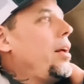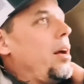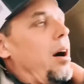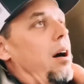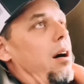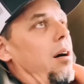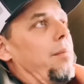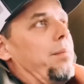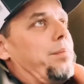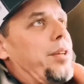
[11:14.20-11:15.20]

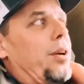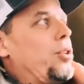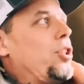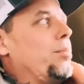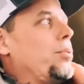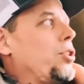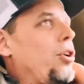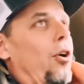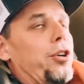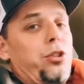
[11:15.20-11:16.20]
Some
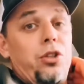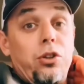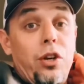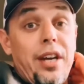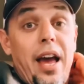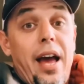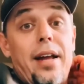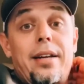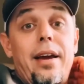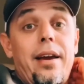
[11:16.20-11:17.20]
cigars you just look
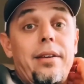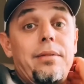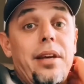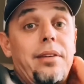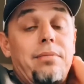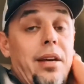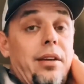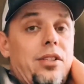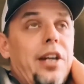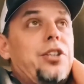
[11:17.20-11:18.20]
at and they
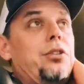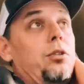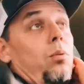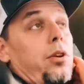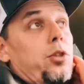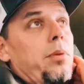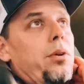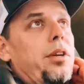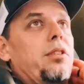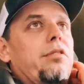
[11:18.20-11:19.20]
excite you. You want to
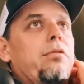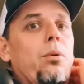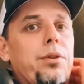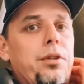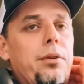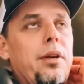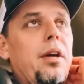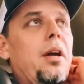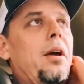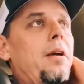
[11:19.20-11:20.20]
smoke it. You look forward to it.
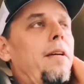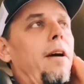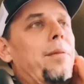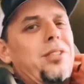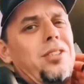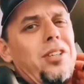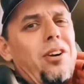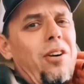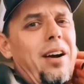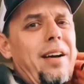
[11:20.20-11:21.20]
This is a
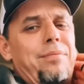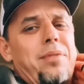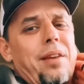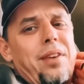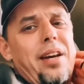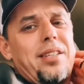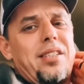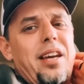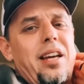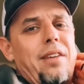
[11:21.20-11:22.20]
cigar I've kind of
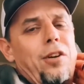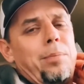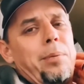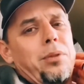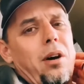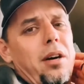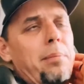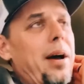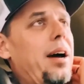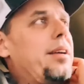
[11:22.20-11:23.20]
seen. I've heard people talk
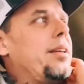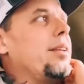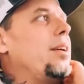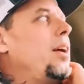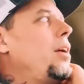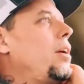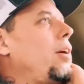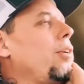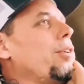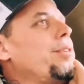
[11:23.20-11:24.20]
about it and
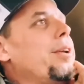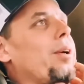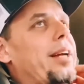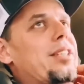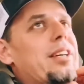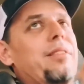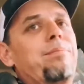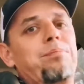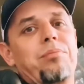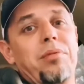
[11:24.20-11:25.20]
heard, like I said,
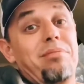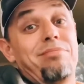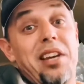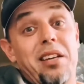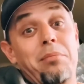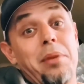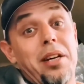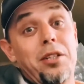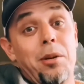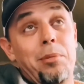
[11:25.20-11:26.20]
hit and
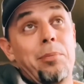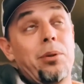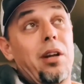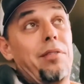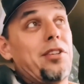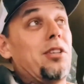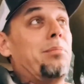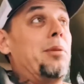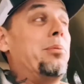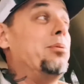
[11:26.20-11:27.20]
miss. Some people love it. Some
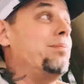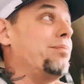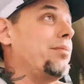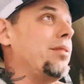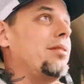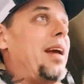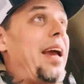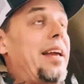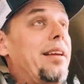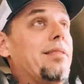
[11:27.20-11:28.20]
people
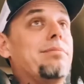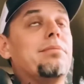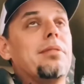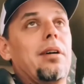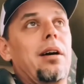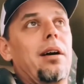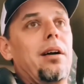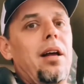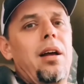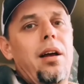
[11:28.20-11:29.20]
hate it.
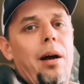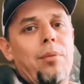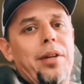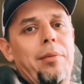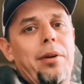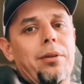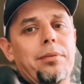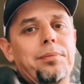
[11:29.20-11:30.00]
I'm right in the middle.